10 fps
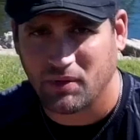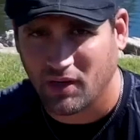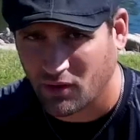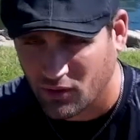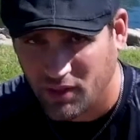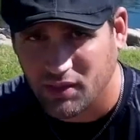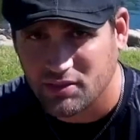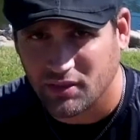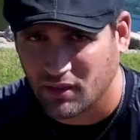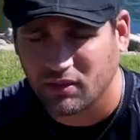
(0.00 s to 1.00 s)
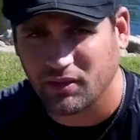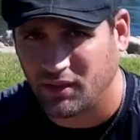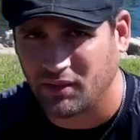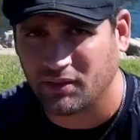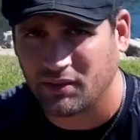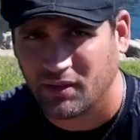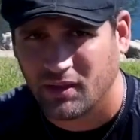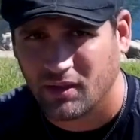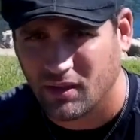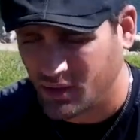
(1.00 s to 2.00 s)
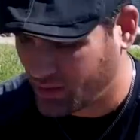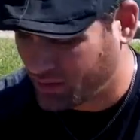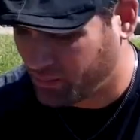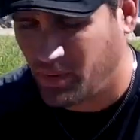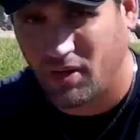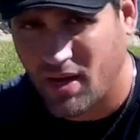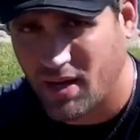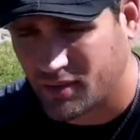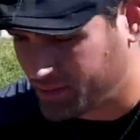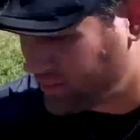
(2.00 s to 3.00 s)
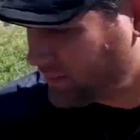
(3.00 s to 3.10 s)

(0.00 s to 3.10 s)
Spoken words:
being greased and cleaned periodically.